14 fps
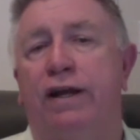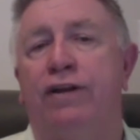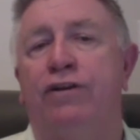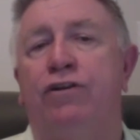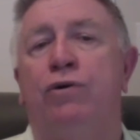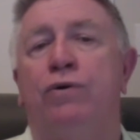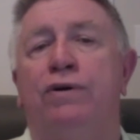And do
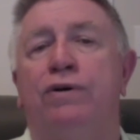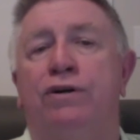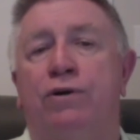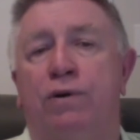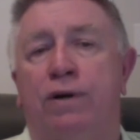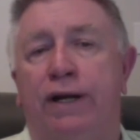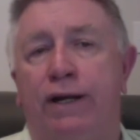you
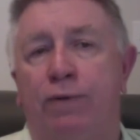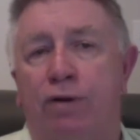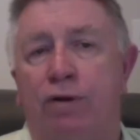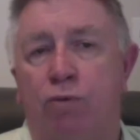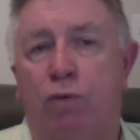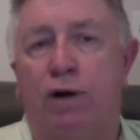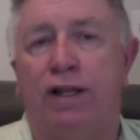agree with
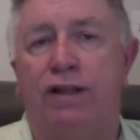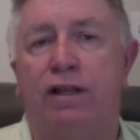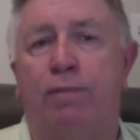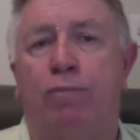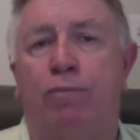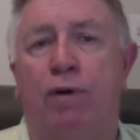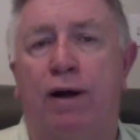what the
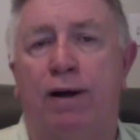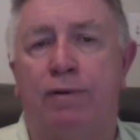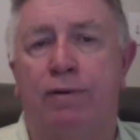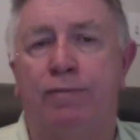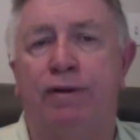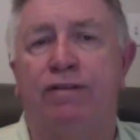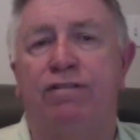
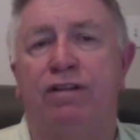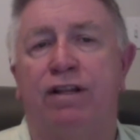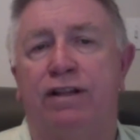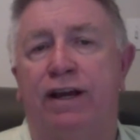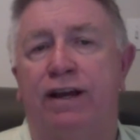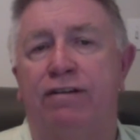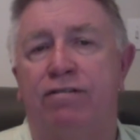problem is that
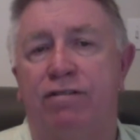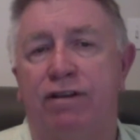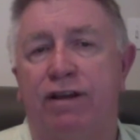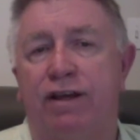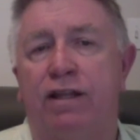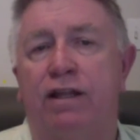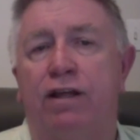they
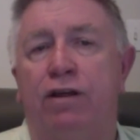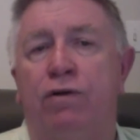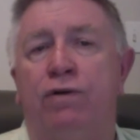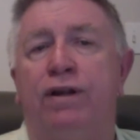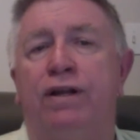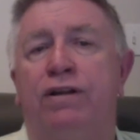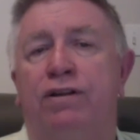see that you
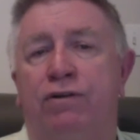need